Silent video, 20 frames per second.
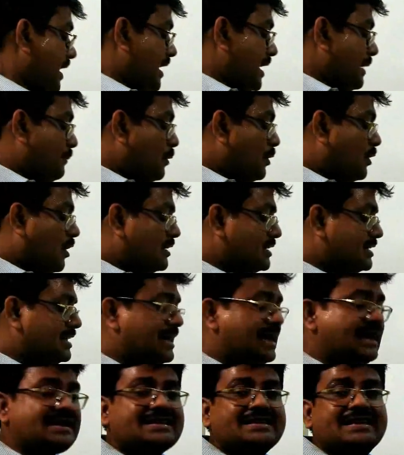If we
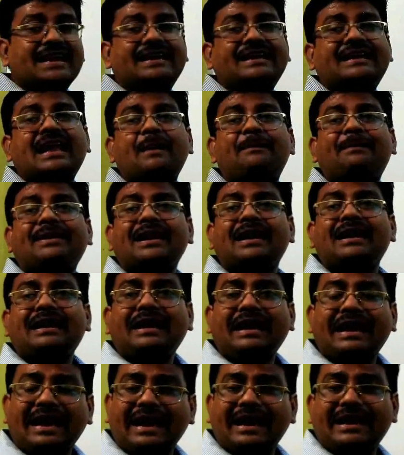consider a set capital
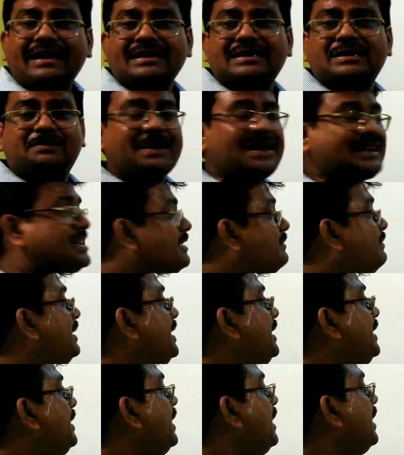A
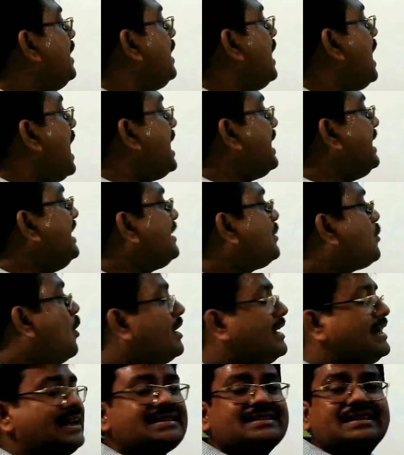respectively and it
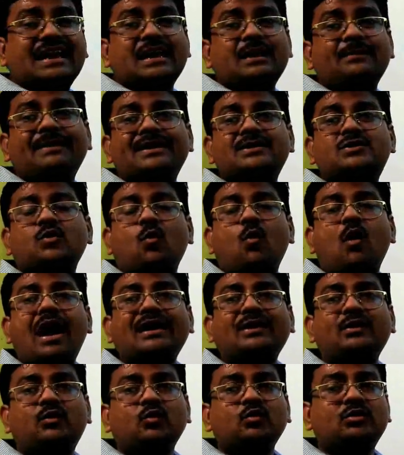contains the elements
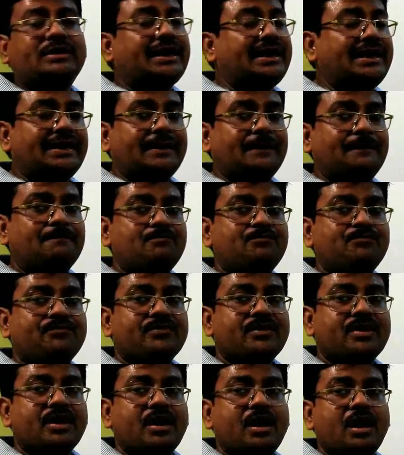1, 2,
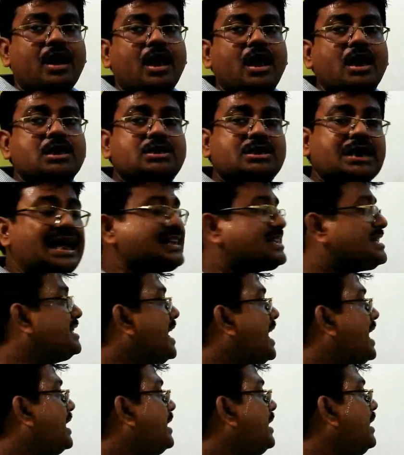3 such
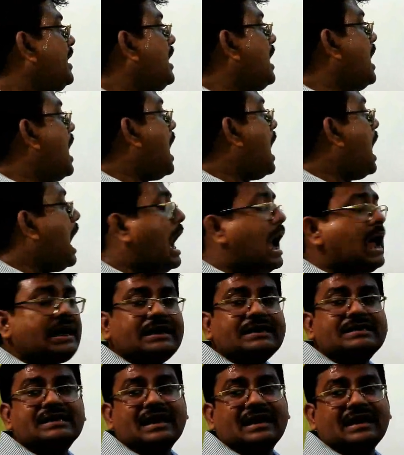that
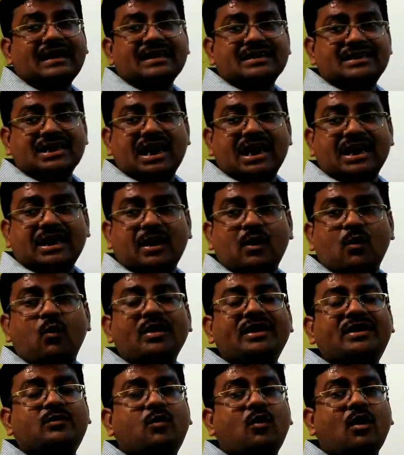R is a relation
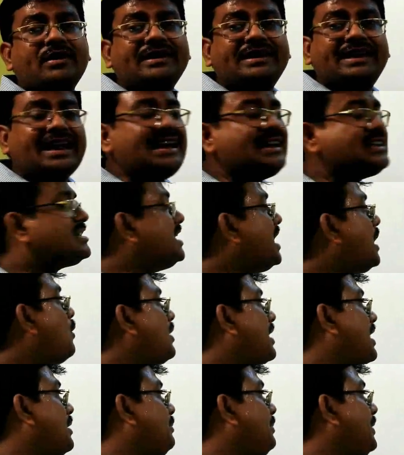which contains the
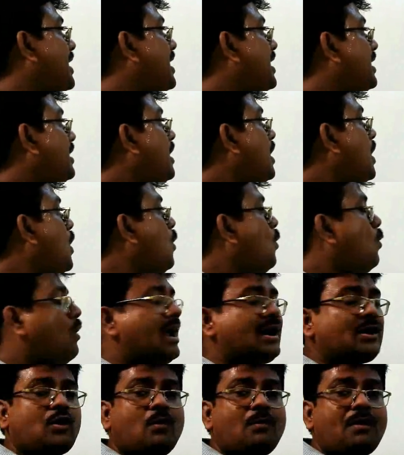order pair
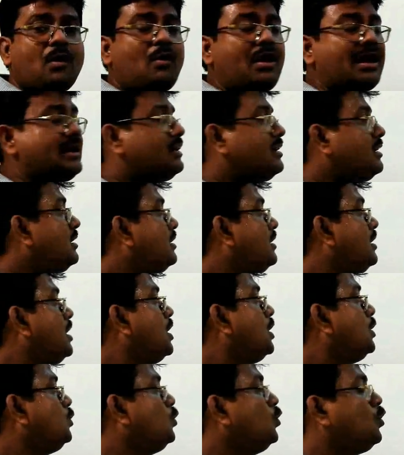1,
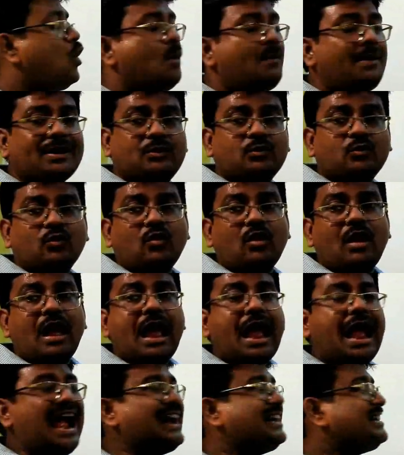1, 2, 2
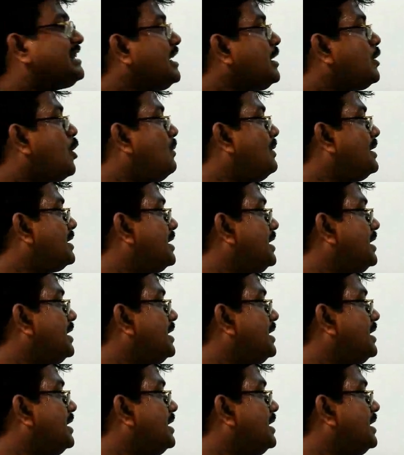and 3, 3,